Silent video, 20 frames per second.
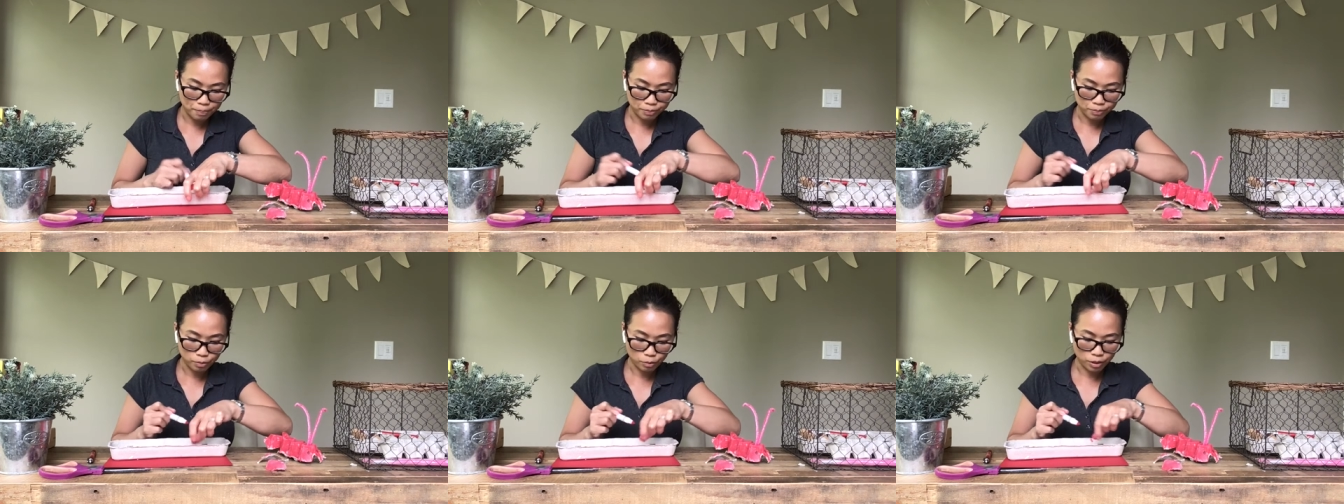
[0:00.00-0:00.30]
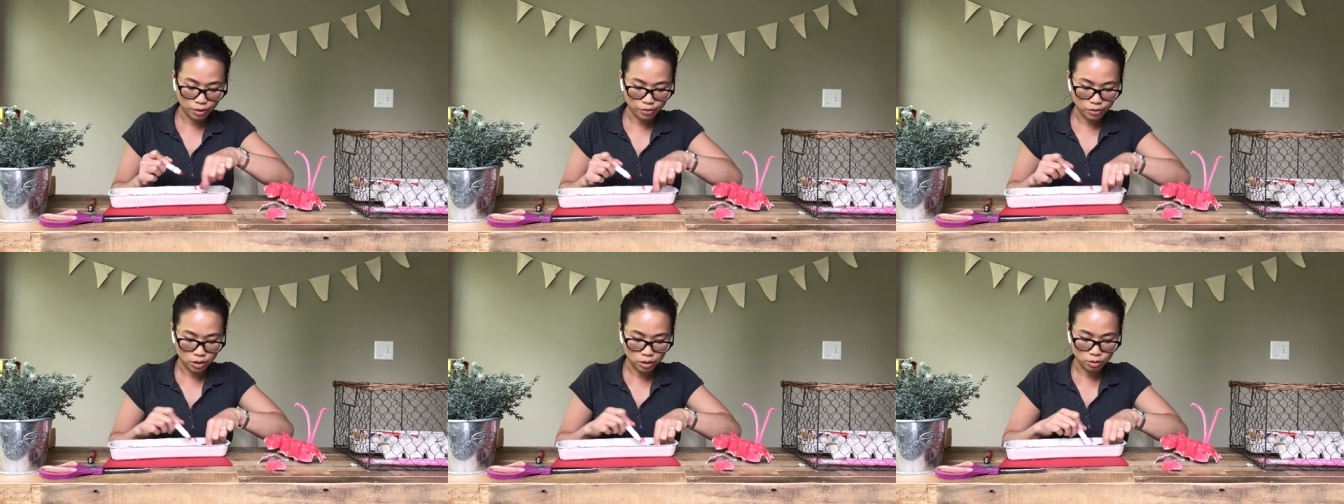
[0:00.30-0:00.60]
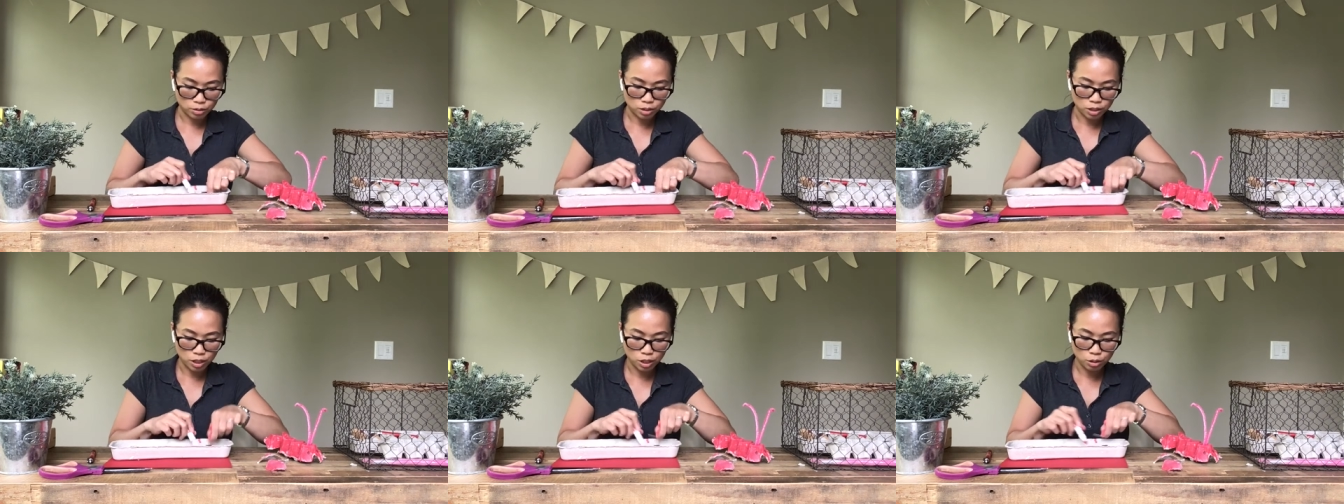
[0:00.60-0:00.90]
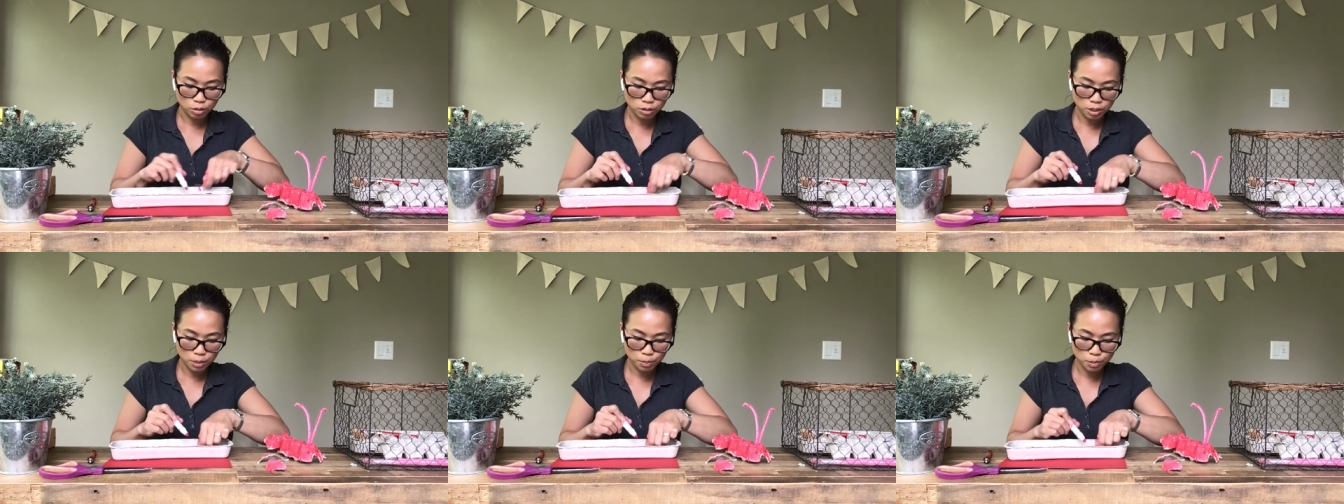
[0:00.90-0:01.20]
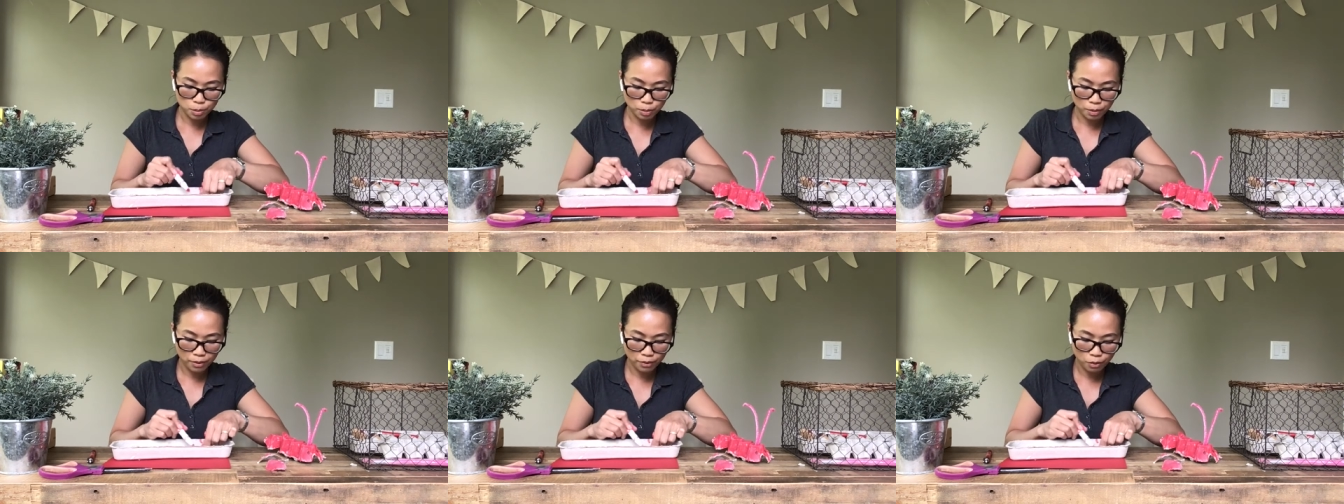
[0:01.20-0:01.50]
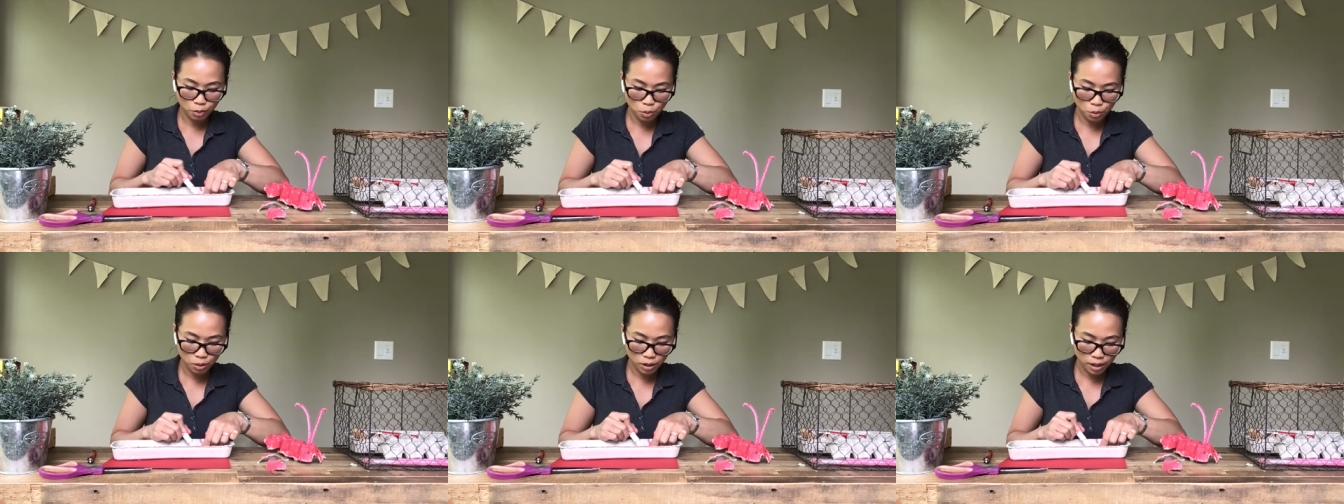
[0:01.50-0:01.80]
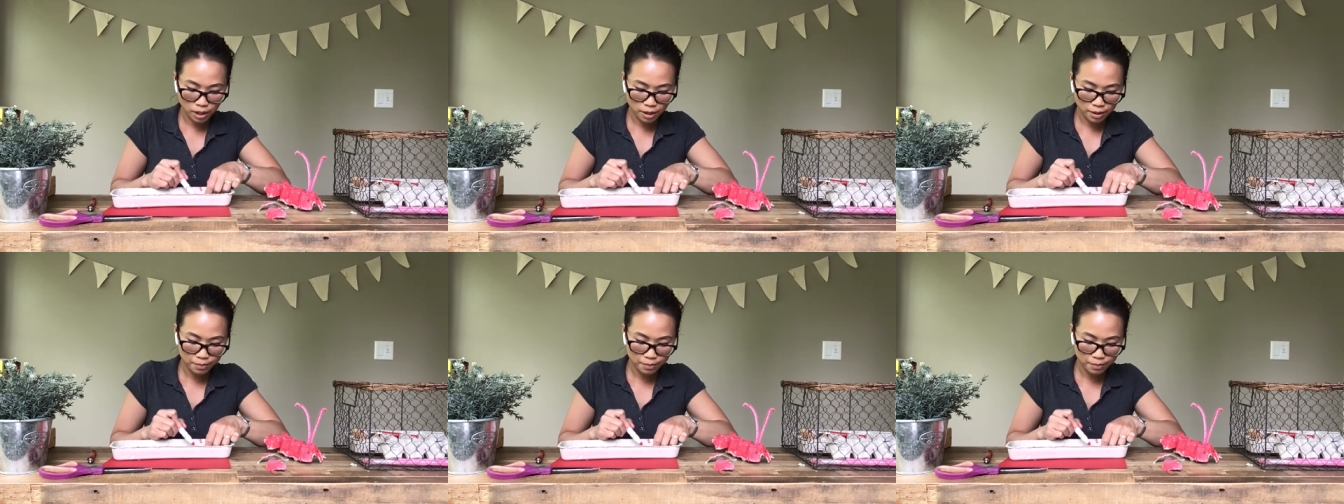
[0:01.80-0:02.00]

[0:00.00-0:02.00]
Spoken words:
We've used Q-tips before.